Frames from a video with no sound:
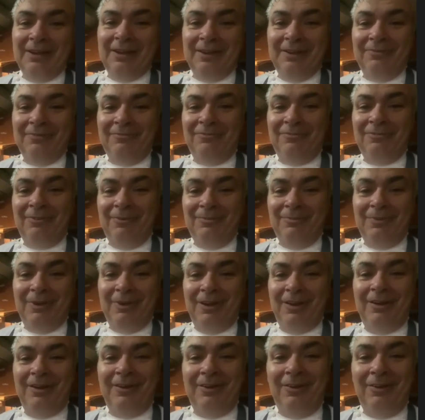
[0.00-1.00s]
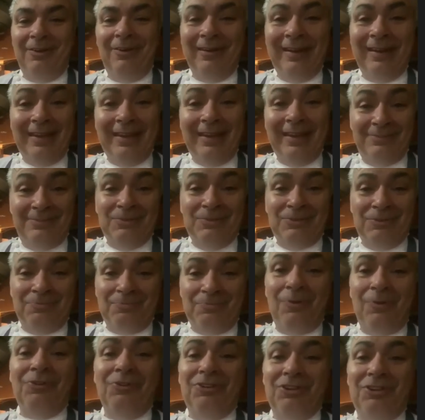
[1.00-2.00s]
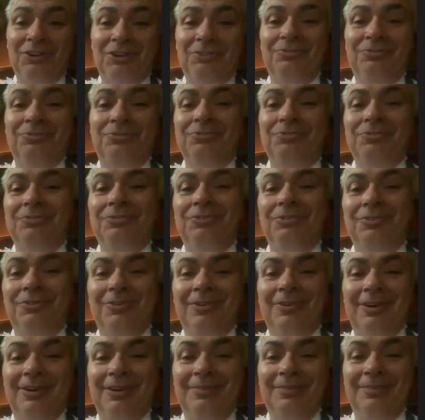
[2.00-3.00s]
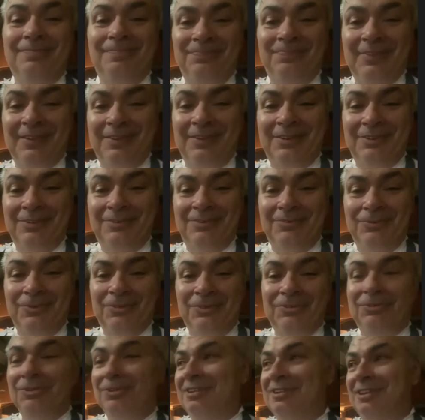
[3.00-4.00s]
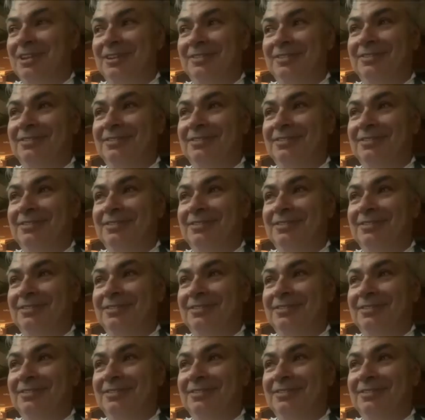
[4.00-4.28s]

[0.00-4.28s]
From a last-minute project too. So we're talking